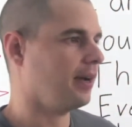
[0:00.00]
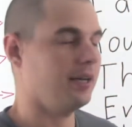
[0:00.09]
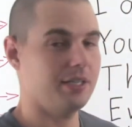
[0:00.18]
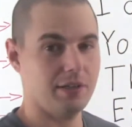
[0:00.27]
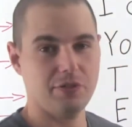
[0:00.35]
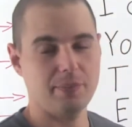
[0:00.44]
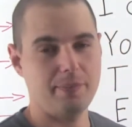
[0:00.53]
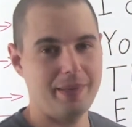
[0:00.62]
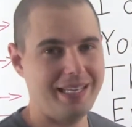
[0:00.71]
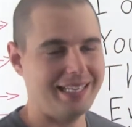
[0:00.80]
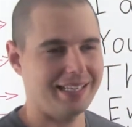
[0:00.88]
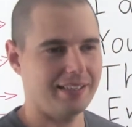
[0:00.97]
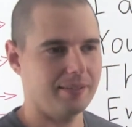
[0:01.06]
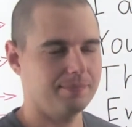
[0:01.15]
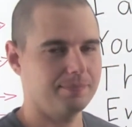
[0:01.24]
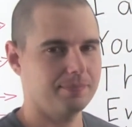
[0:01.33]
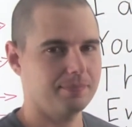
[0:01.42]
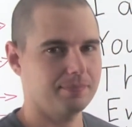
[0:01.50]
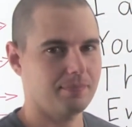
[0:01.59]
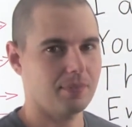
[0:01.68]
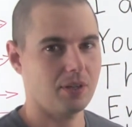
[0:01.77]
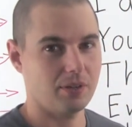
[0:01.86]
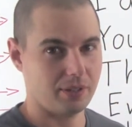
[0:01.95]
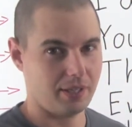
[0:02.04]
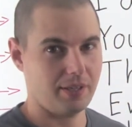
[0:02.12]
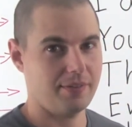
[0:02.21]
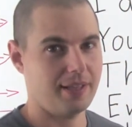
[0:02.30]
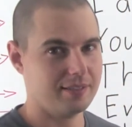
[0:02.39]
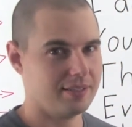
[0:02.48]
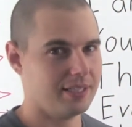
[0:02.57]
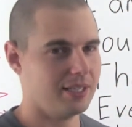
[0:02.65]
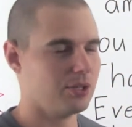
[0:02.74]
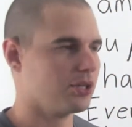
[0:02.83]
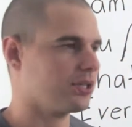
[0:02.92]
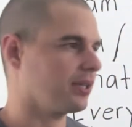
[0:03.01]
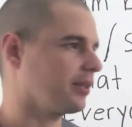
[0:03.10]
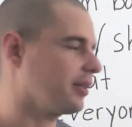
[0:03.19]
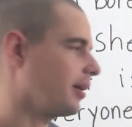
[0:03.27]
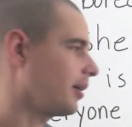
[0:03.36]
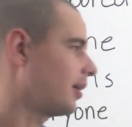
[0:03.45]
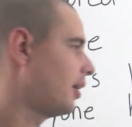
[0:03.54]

a different meaning, okay? That's the interesting thing.